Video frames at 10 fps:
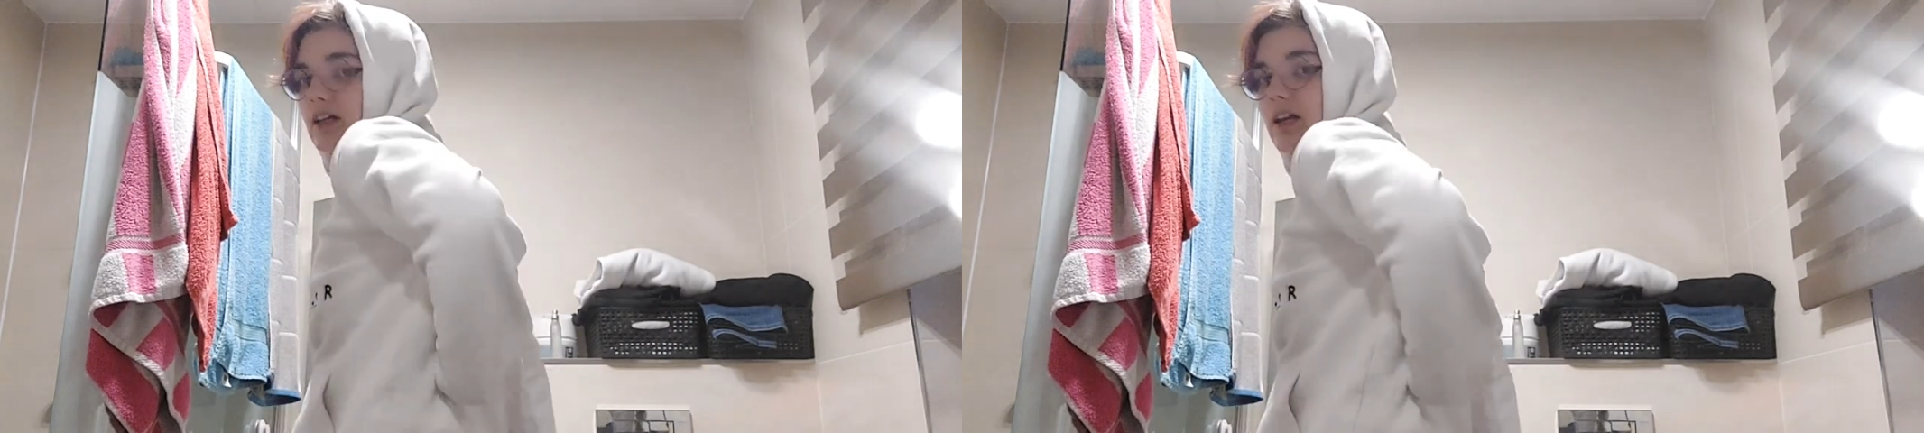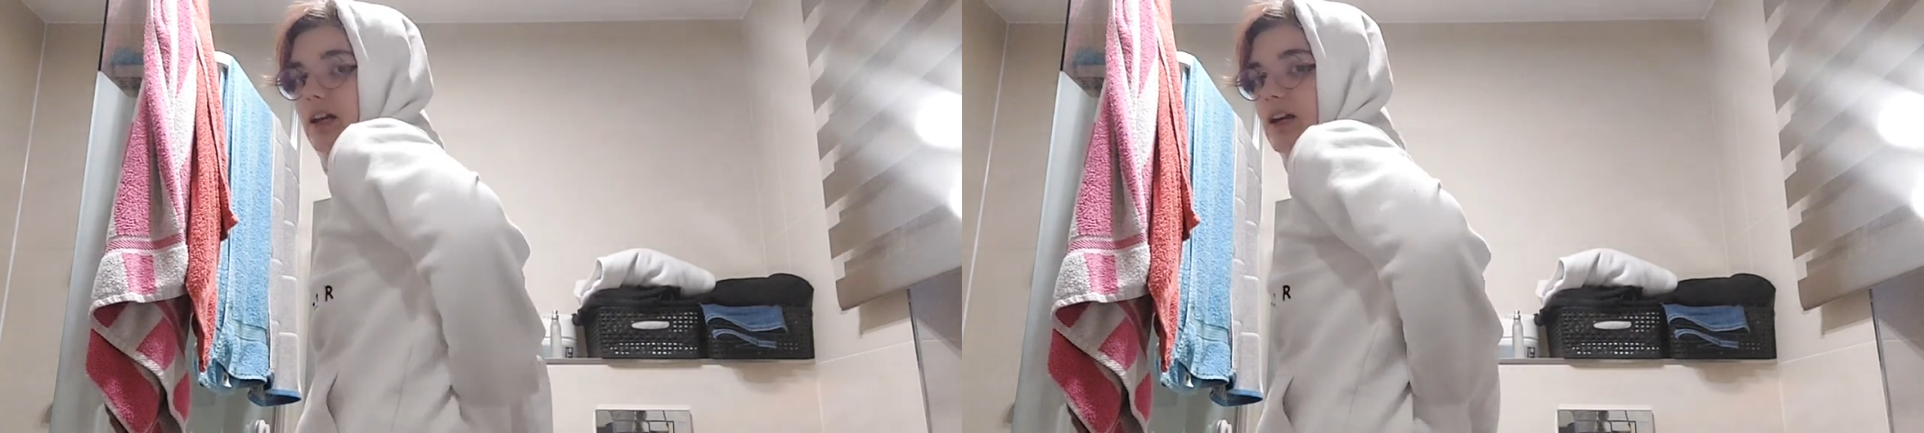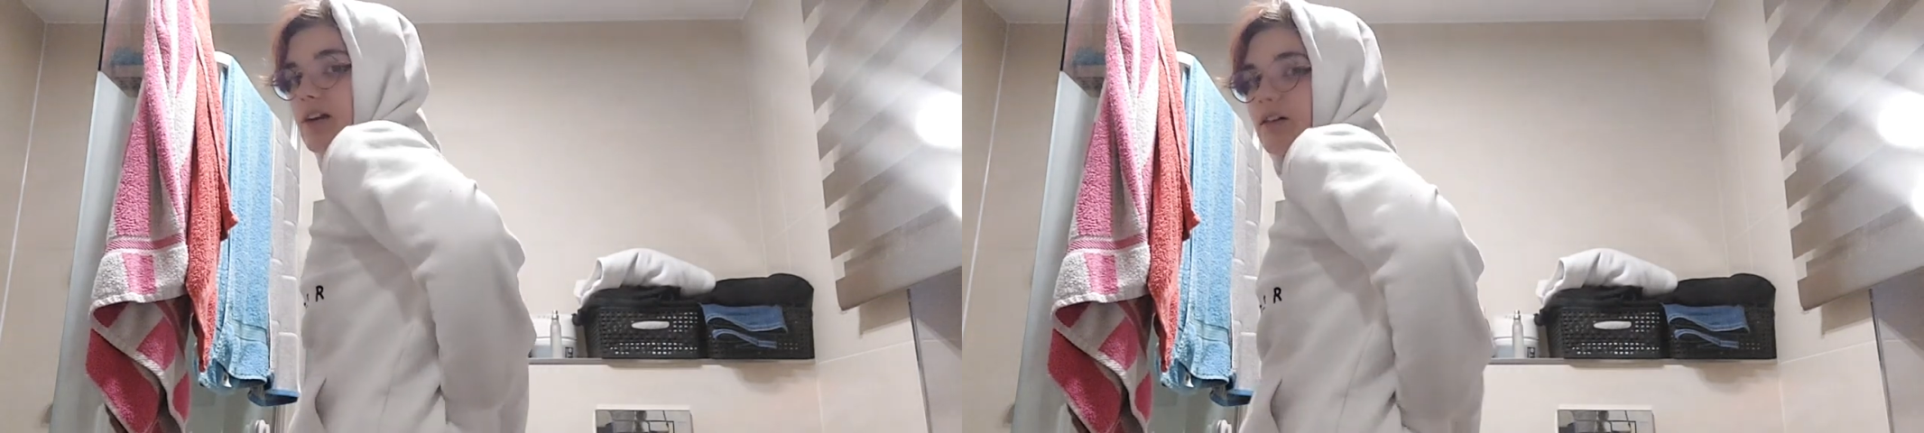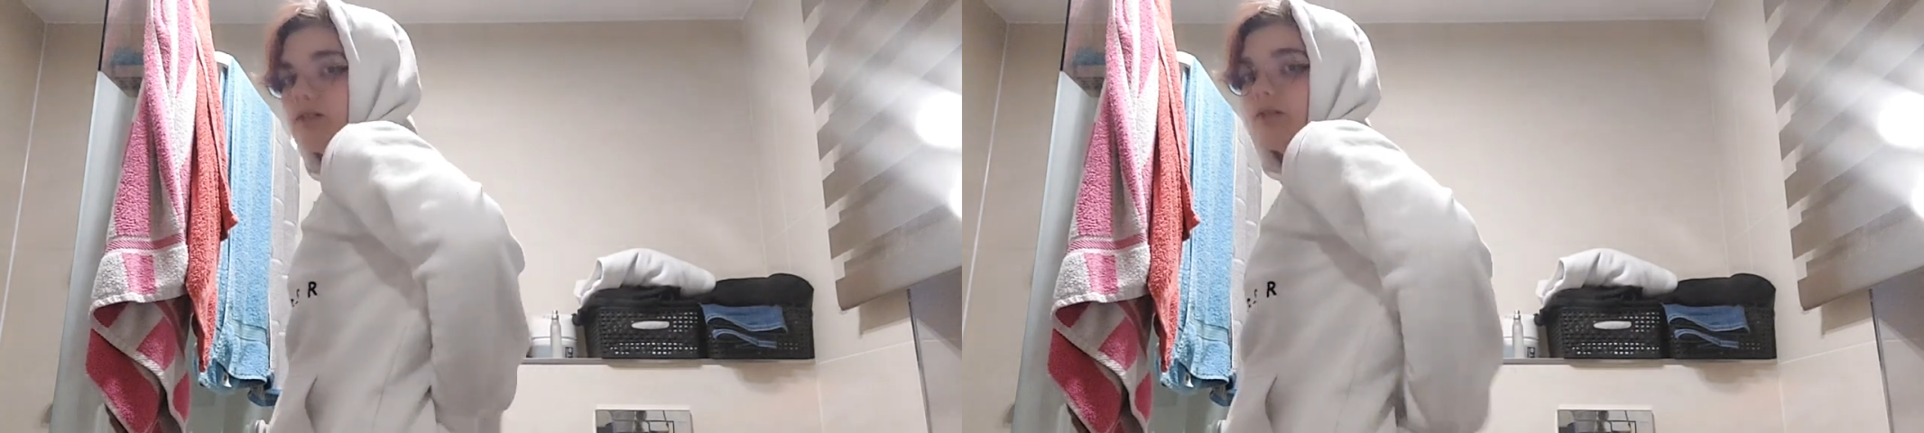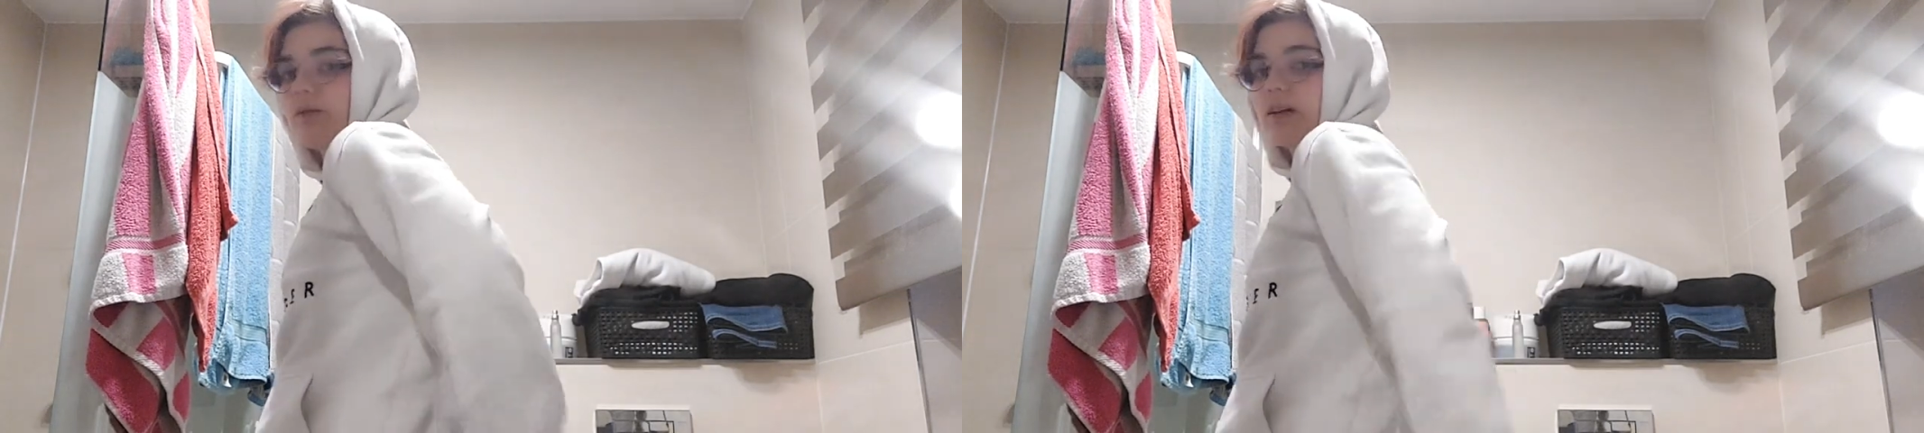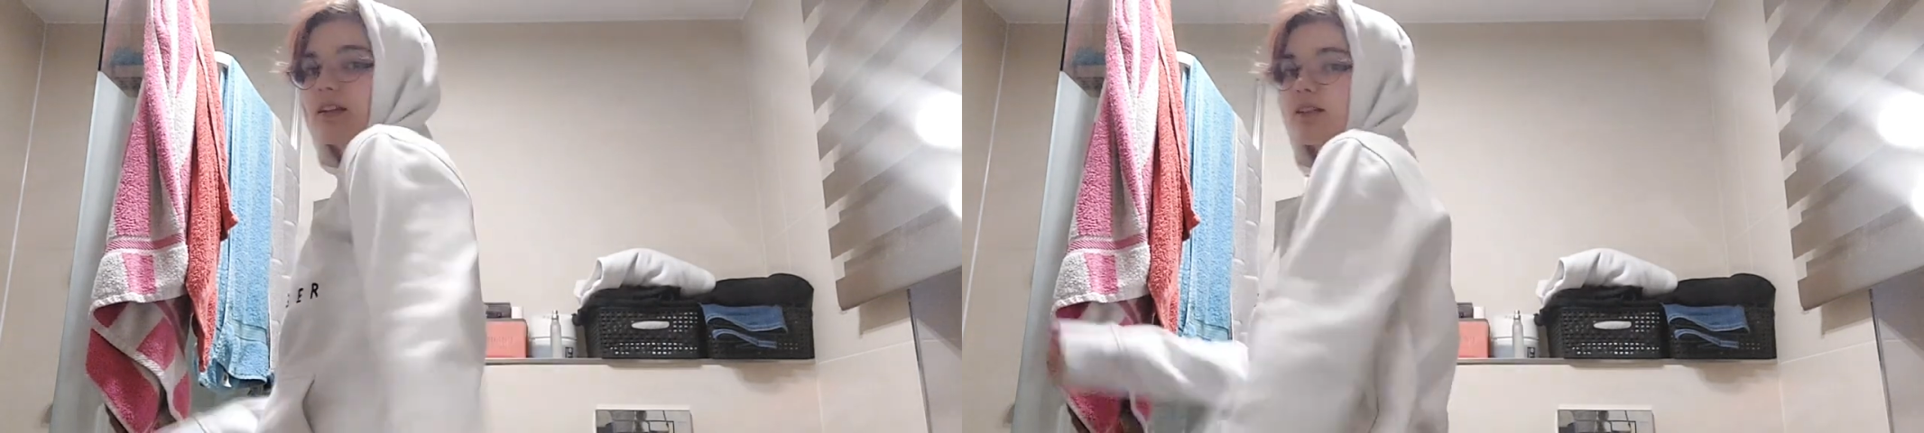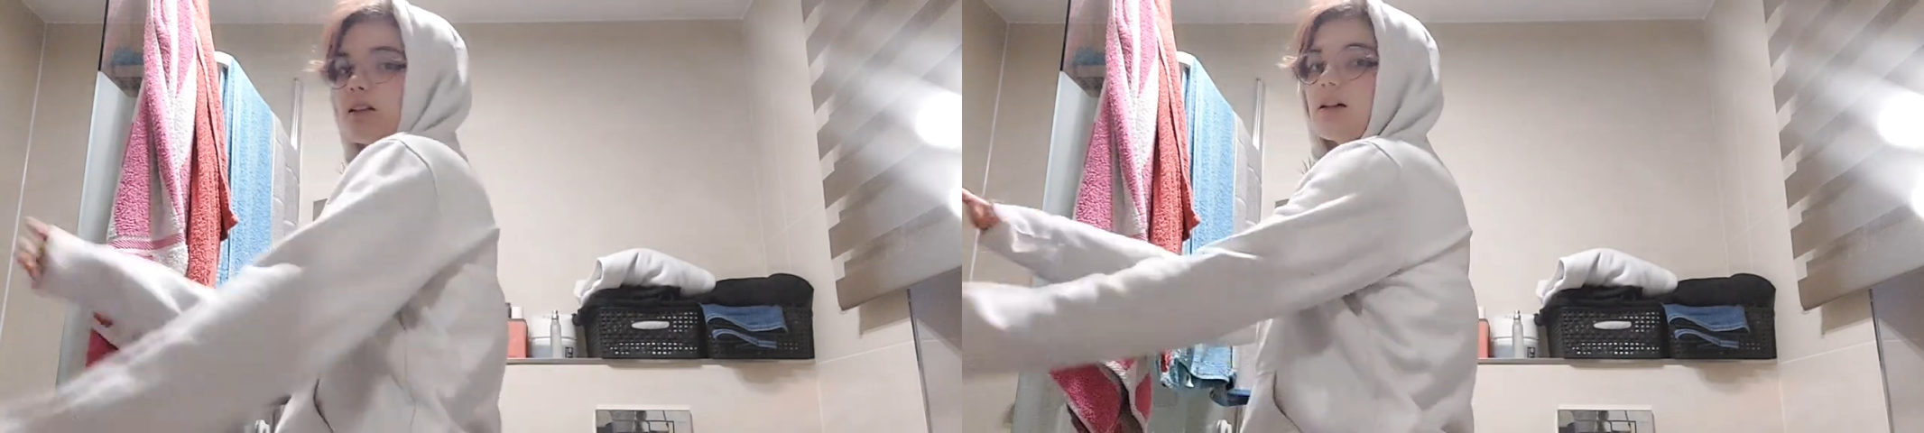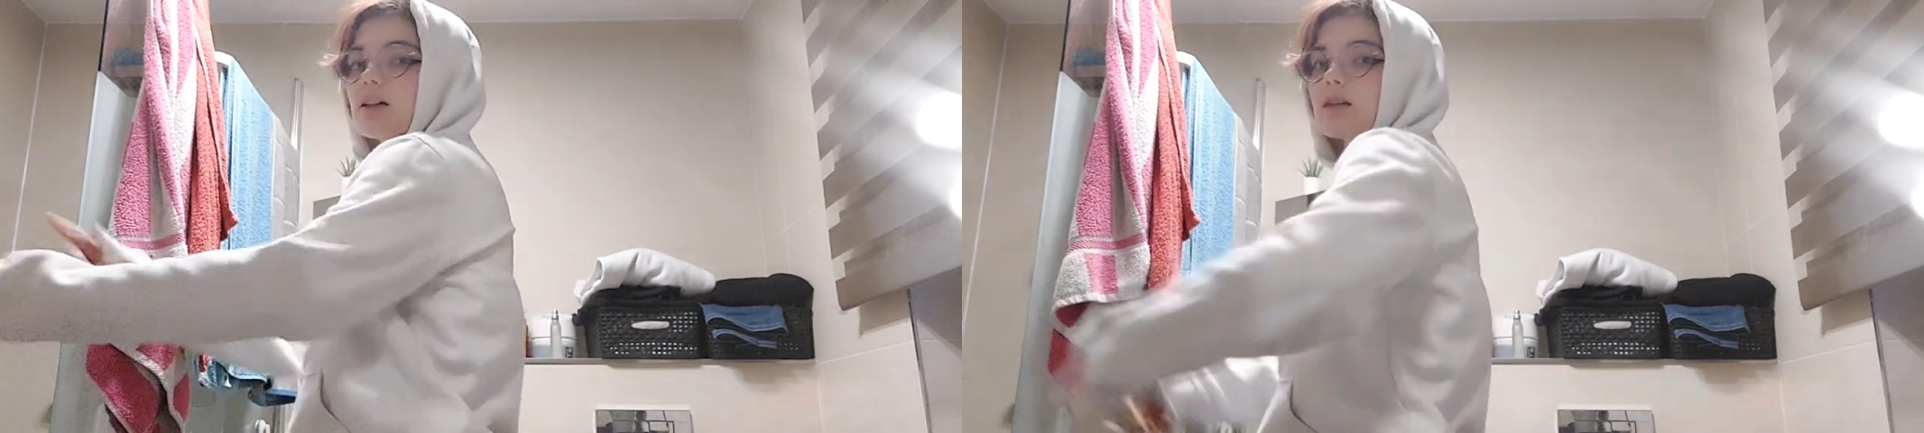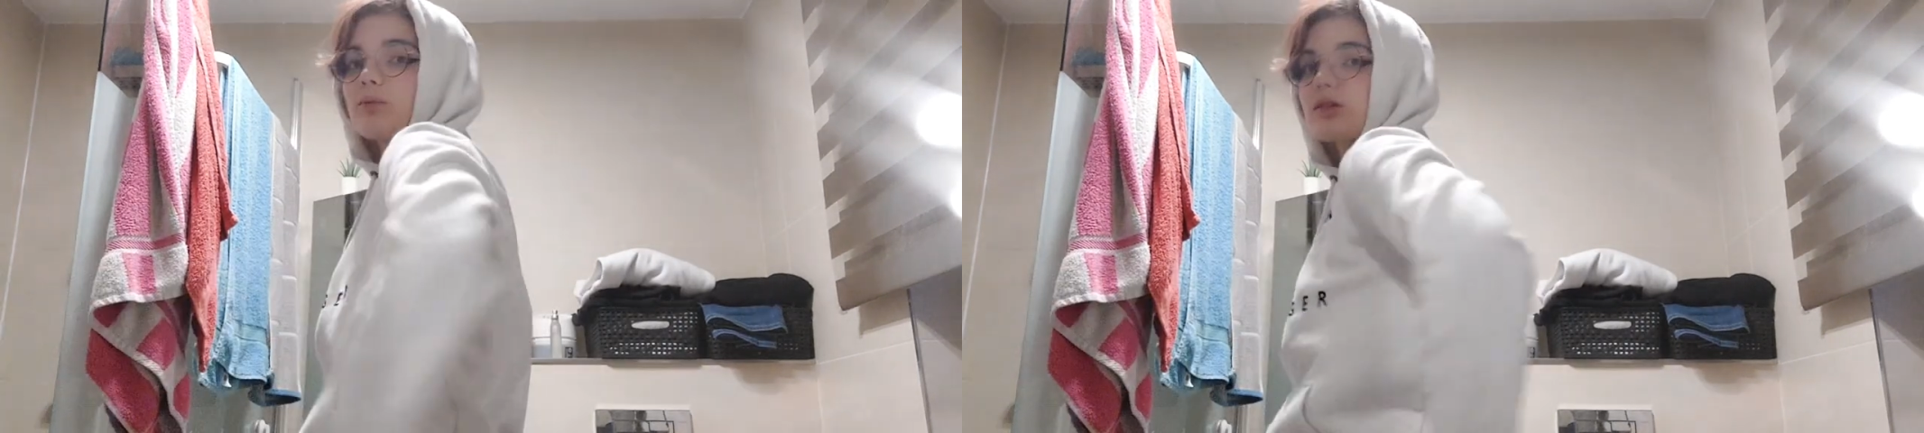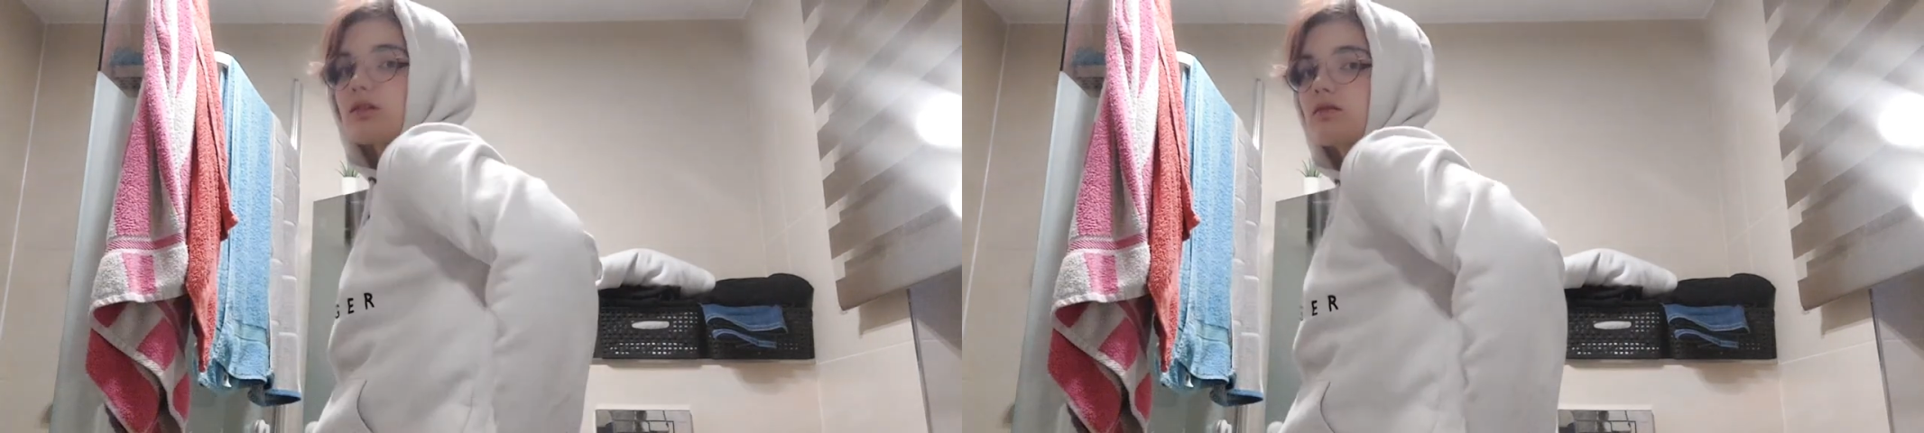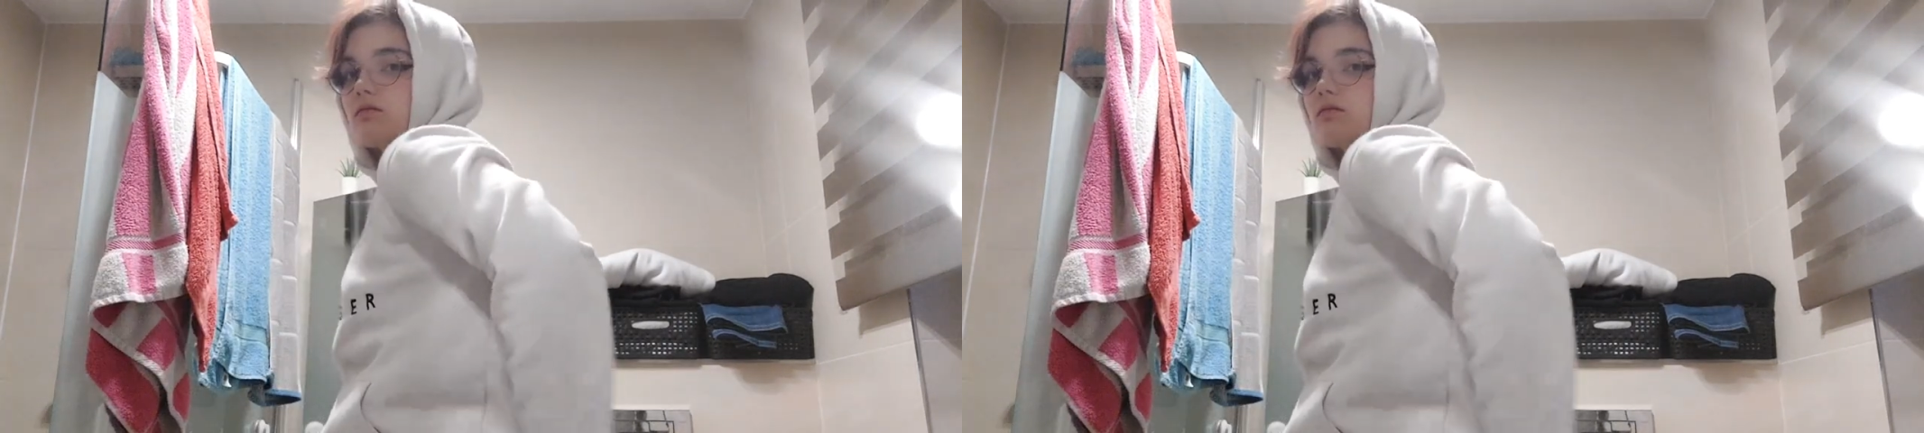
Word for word: here we can see it but